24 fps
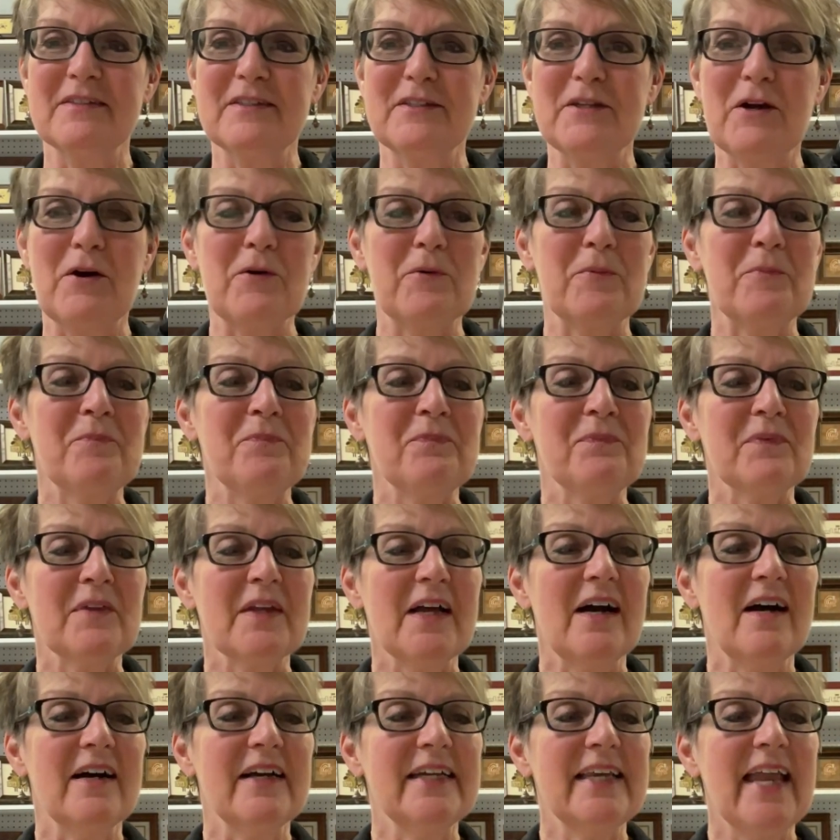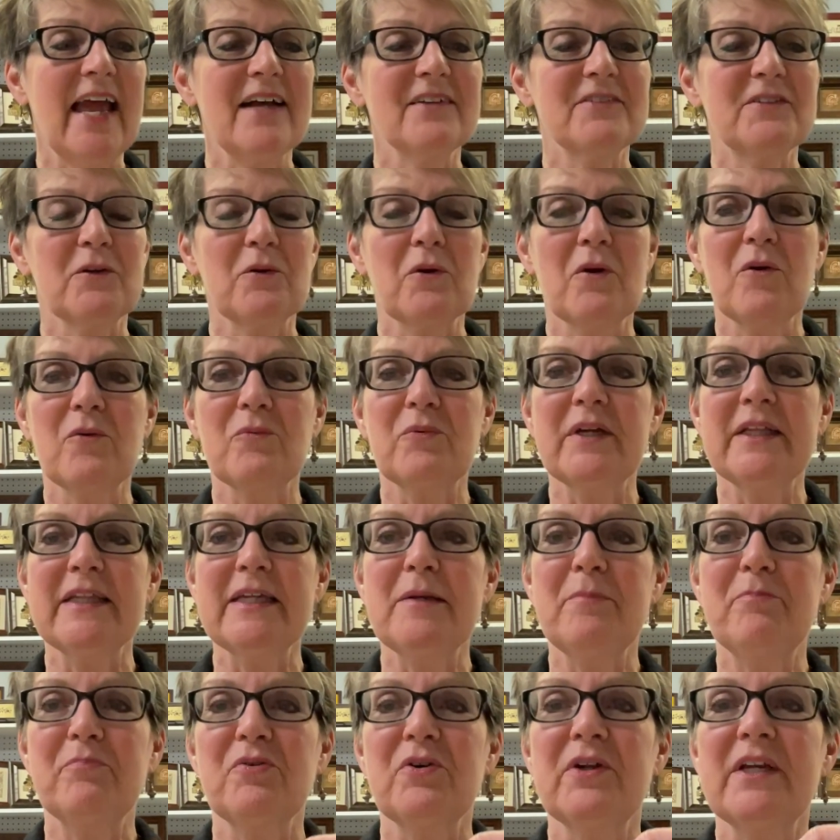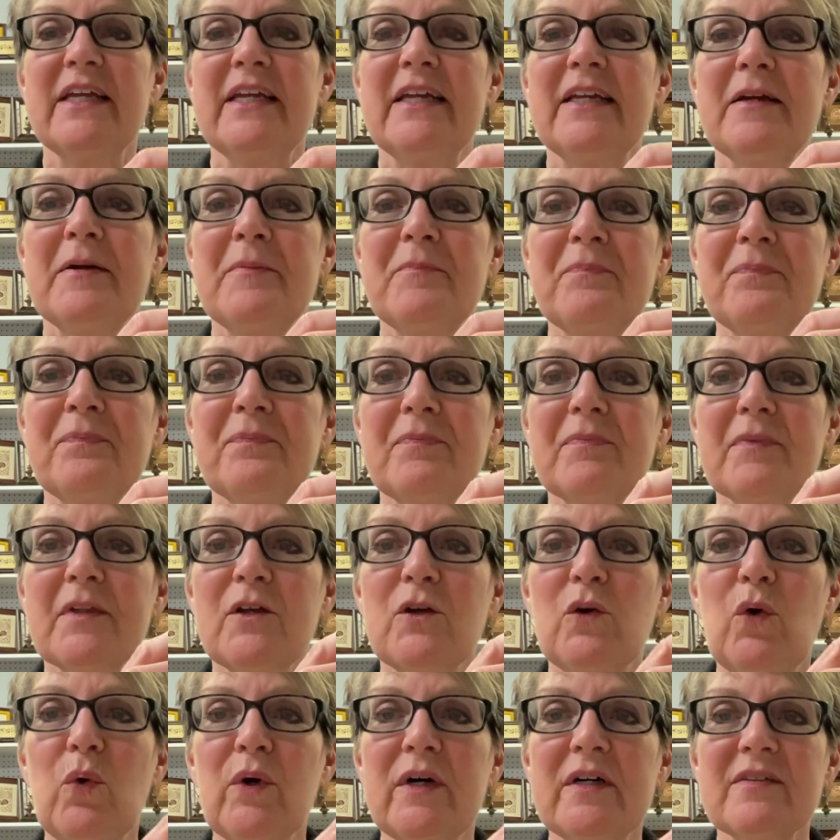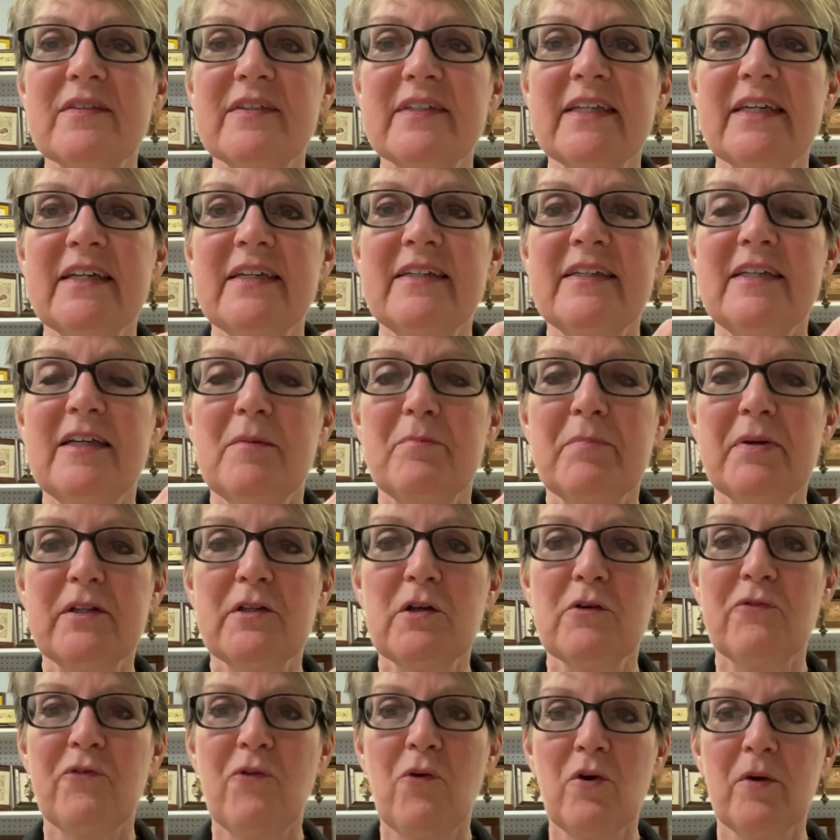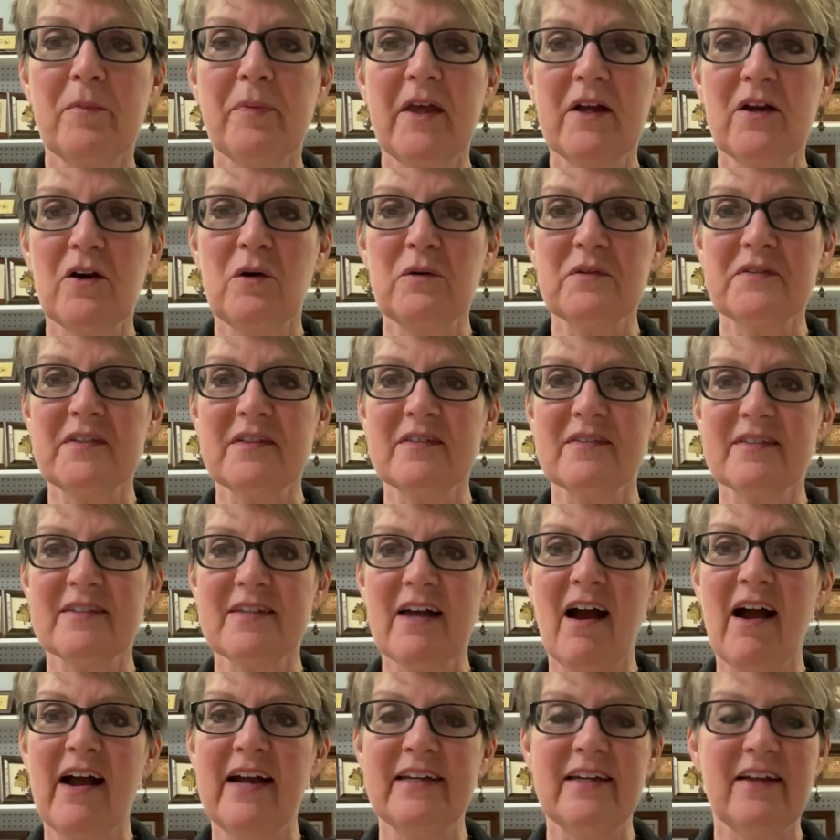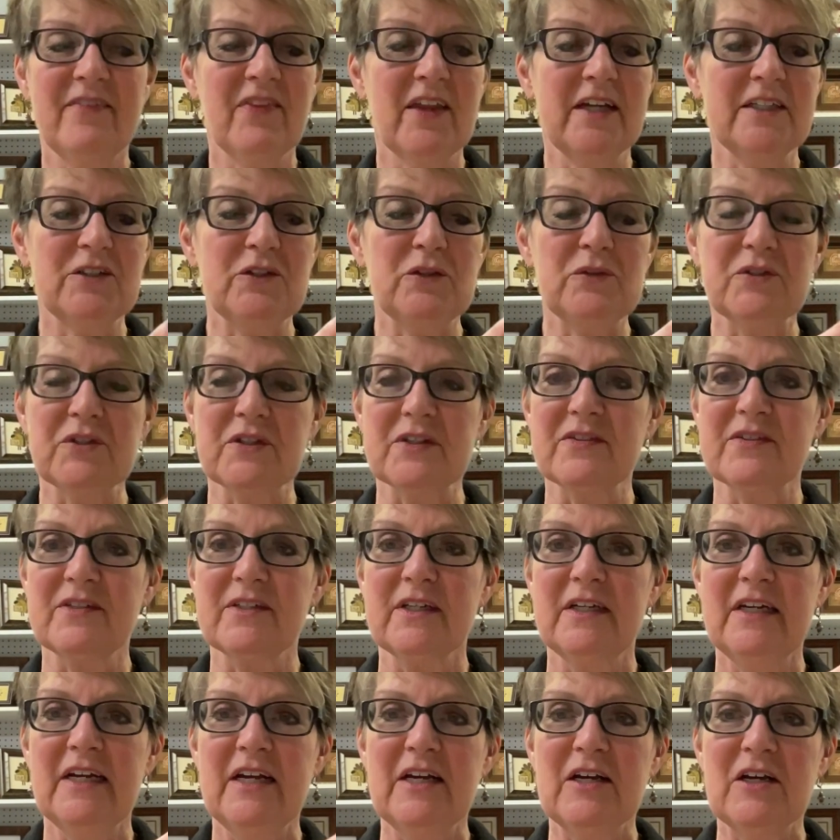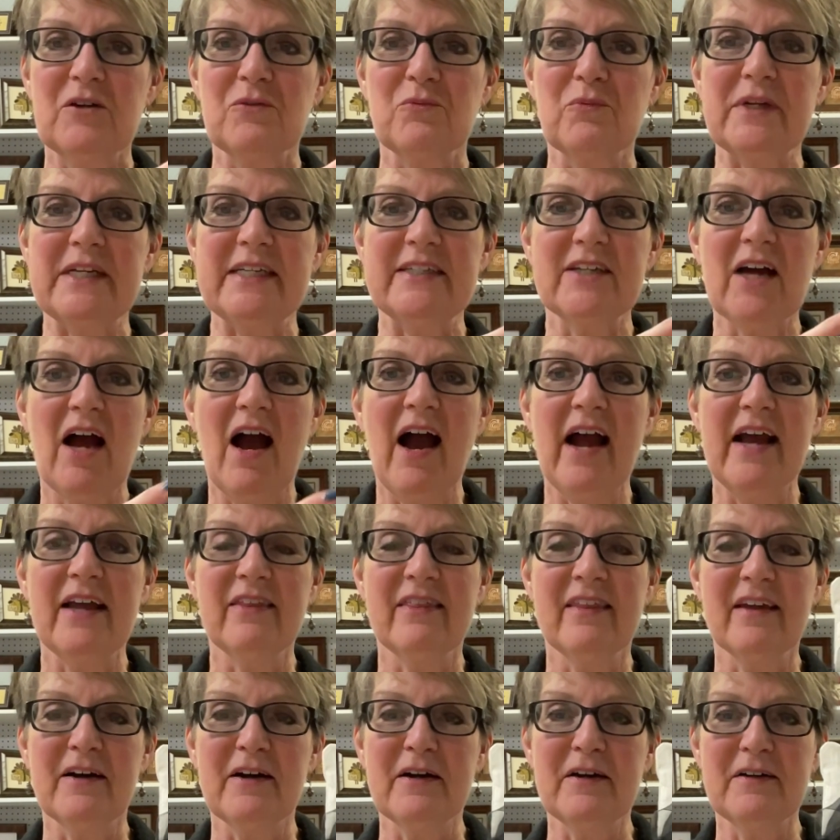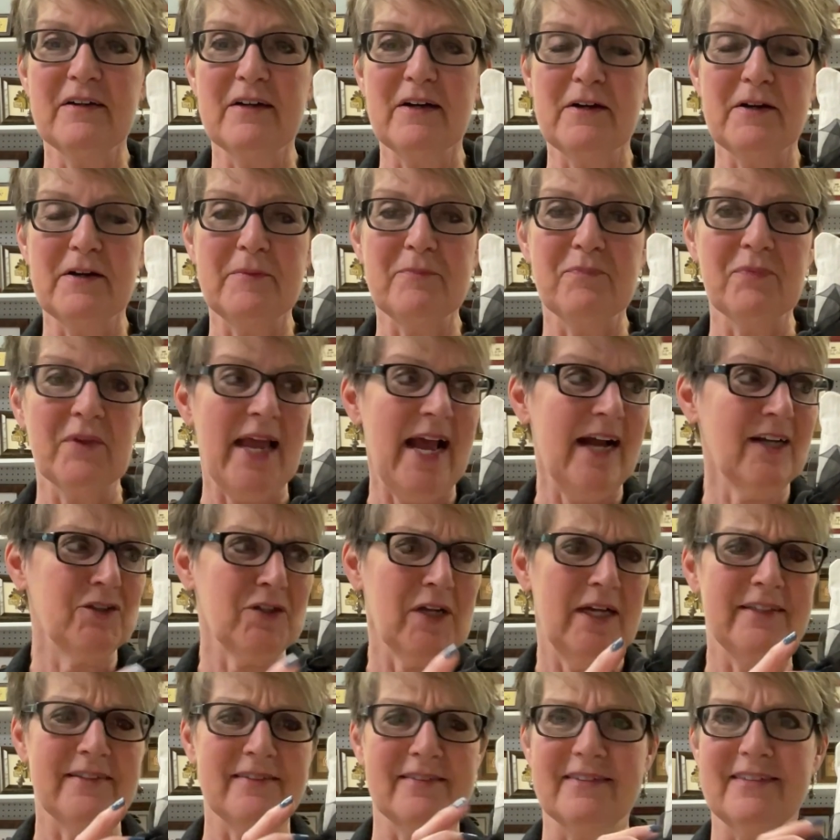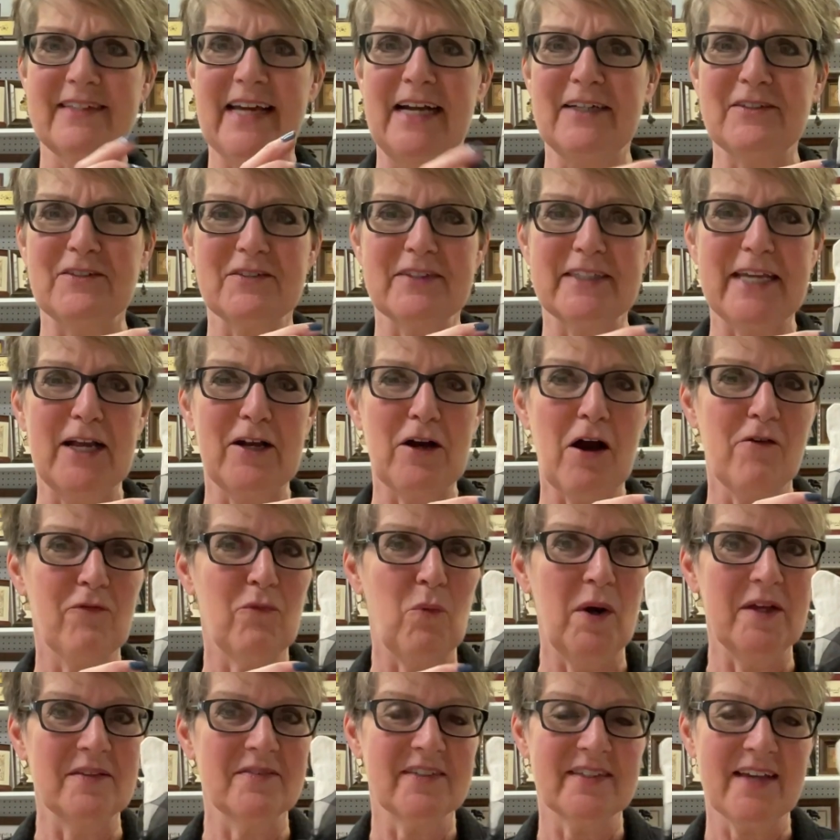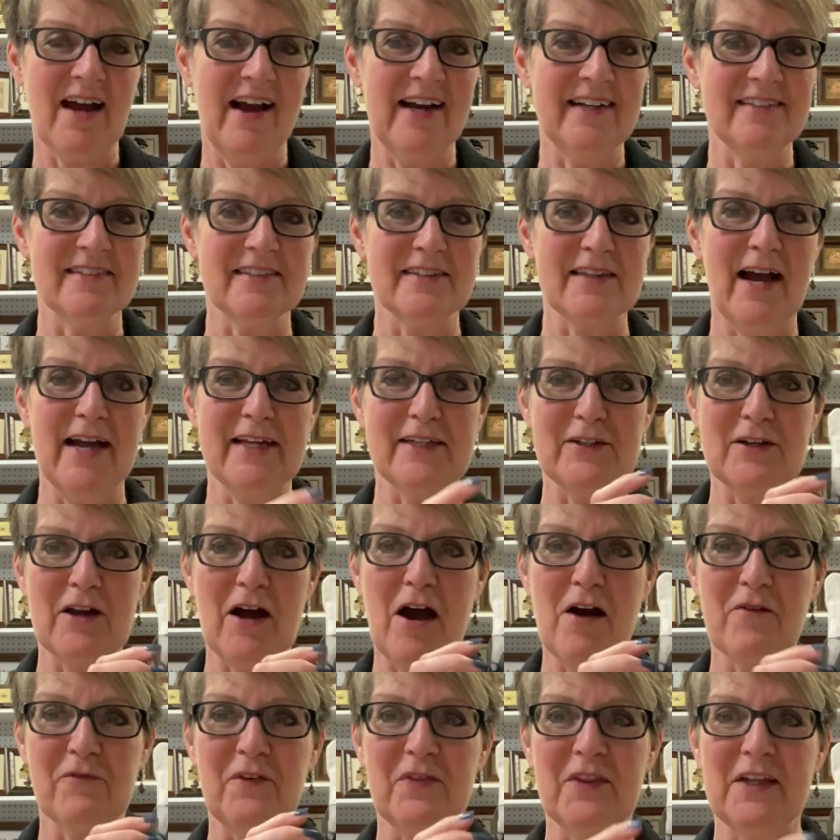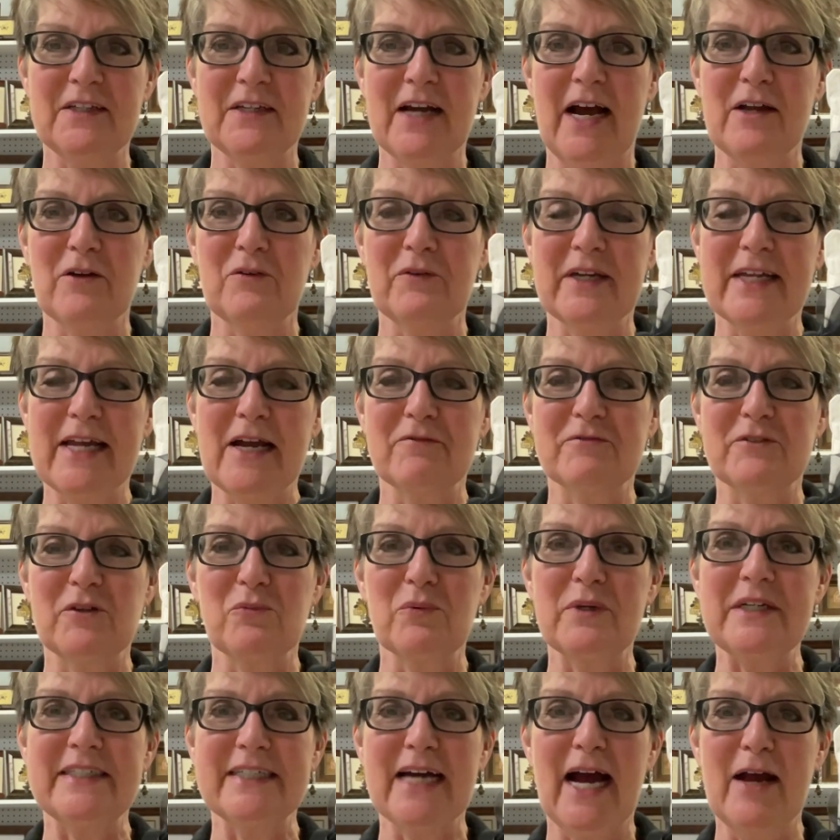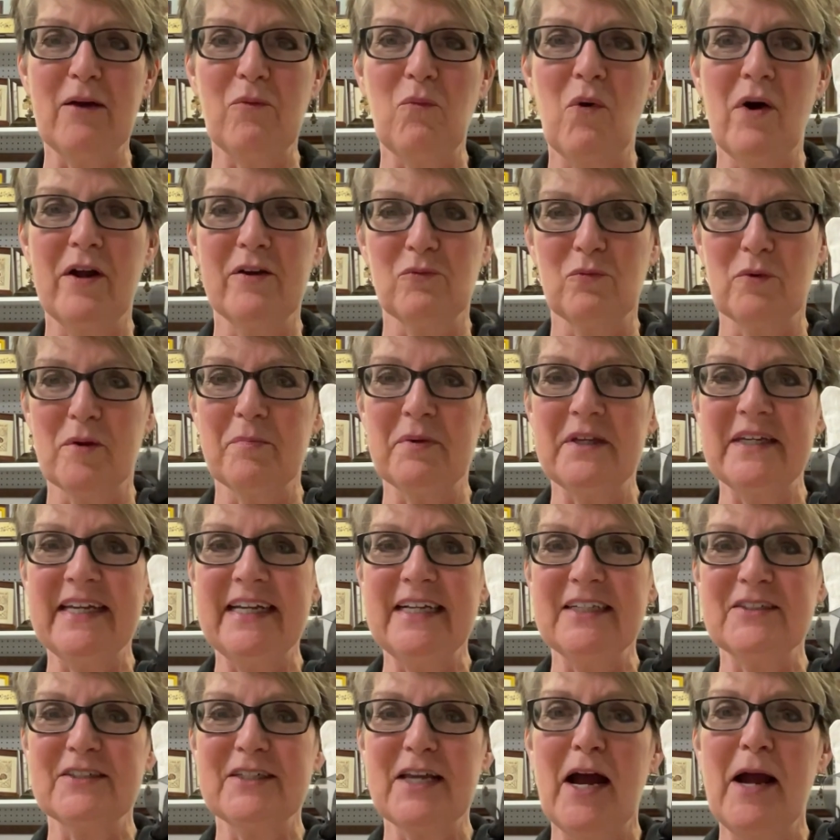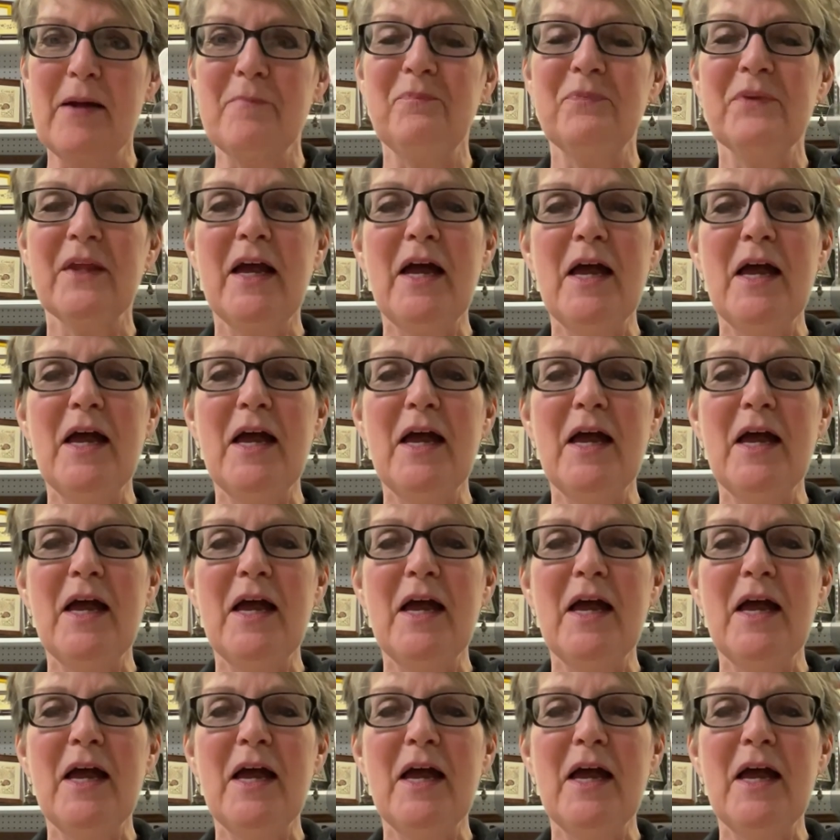So it has a really pretty quilted pillow form that goes inside, and then you just retie the, actually I just take off one side, slide it off, and then I only have to retie one ribbon each time.